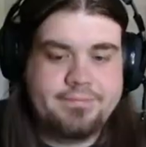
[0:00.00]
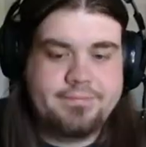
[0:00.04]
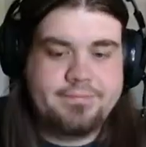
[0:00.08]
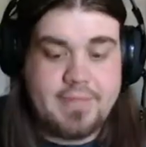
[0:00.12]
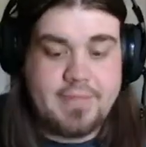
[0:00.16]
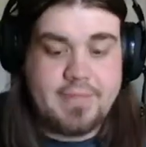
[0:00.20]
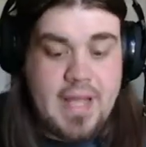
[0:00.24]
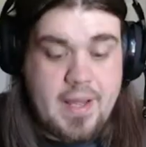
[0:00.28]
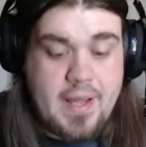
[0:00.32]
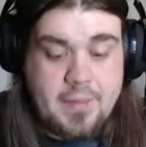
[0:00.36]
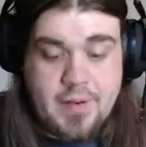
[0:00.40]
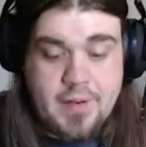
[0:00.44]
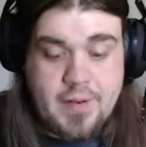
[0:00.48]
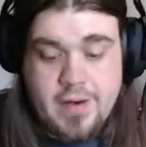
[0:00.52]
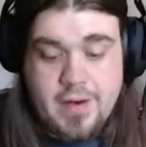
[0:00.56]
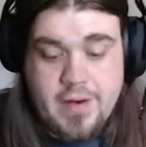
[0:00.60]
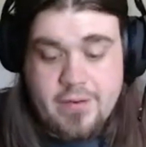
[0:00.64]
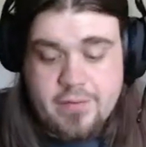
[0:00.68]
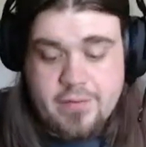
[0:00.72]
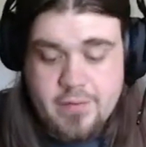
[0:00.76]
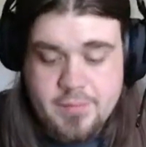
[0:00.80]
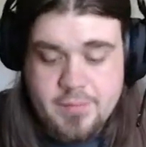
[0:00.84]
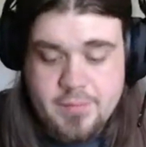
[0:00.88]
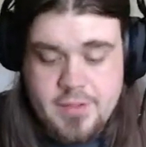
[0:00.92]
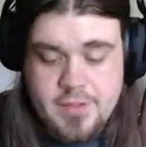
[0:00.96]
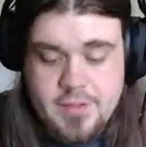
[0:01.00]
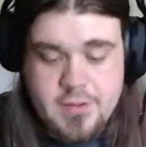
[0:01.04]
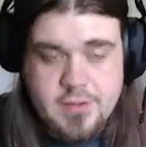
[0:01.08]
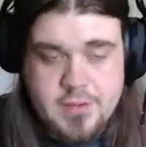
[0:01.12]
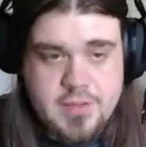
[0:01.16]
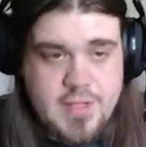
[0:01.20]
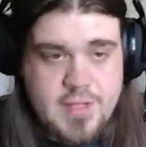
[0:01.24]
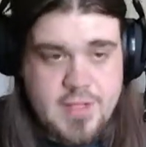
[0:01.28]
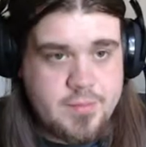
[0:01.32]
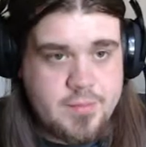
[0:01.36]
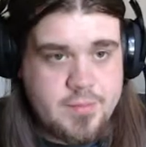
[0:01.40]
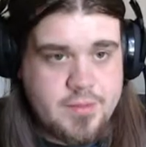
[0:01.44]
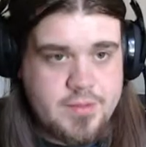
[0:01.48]
I got it from a used
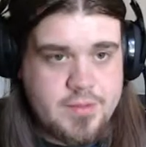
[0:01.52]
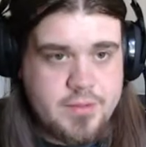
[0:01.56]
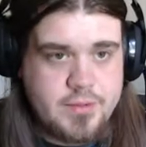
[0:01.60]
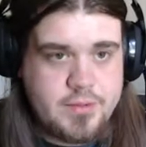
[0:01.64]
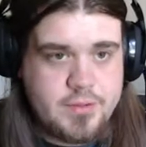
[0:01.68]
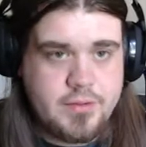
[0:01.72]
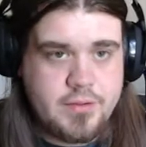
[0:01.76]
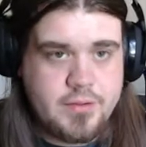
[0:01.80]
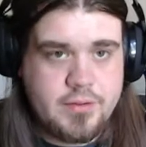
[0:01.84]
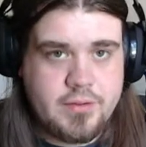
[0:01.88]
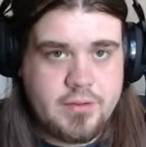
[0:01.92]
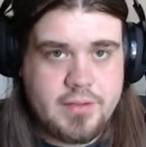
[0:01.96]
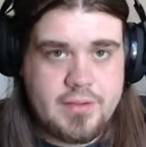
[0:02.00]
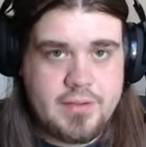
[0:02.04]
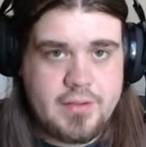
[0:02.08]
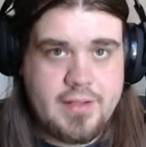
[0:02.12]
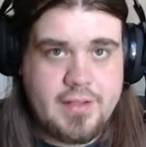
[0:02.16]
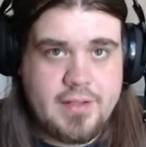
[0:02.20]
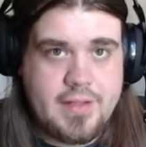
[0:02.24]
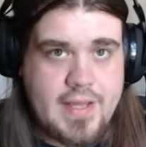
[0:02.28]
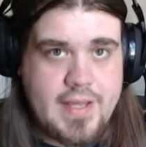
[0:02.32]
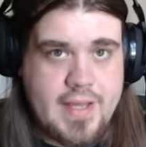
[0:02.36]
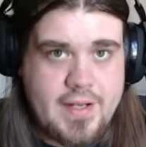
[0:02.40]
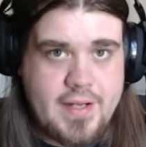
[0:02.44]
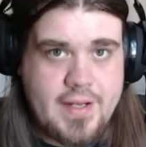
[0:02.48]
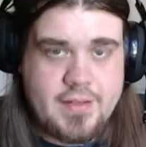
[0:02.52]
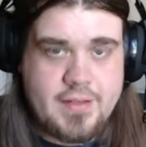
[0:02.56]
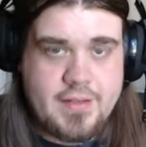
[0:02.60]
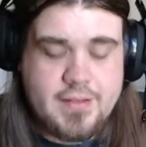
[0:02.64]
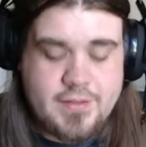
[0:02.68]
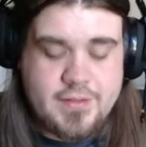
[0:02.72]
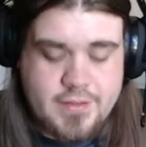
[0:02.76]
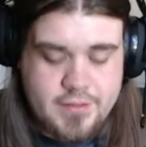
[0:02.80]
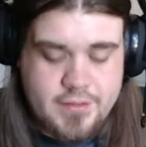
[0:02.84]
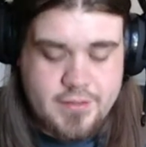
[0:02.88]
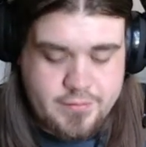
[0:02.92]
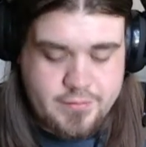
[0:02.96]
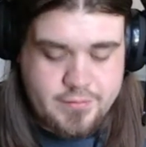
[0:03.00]
game store, and they had it,
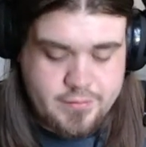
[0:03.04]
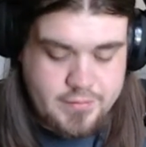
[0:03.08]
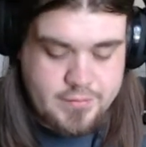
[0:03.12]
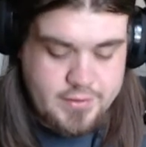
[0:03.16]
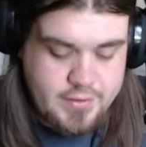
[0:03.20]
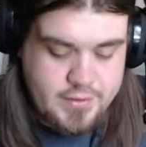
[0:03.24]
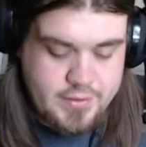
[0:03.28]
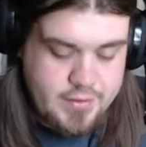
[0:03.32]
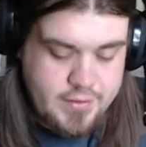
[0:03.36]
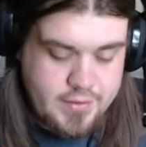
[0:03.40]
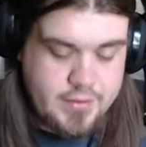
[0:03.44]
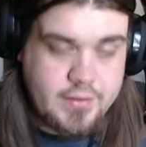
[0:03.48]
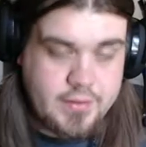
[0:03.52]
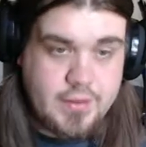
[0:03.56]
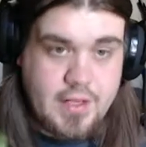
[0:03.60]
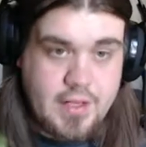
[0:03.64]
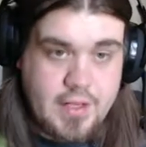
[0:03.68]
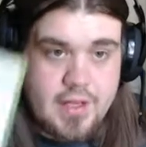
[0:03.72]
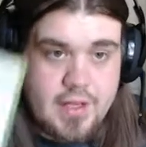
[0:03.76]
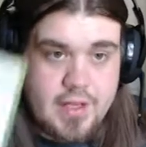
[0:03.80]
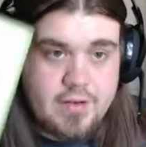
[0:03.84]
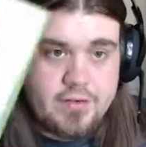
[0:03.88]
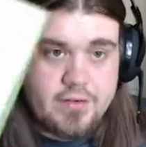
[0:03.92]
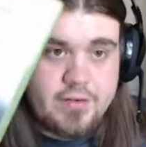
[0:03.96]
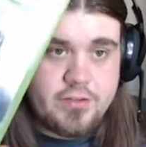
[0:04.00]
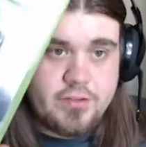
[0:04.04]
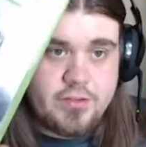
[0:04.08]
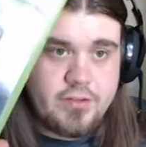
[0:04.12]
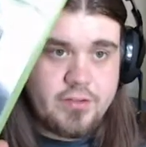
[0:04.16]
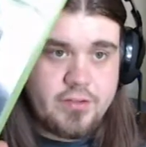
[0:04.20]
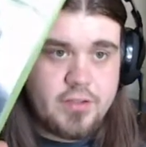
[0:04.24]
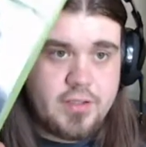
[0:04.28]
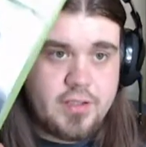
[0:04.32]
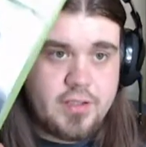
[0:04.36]
so I got it for $2.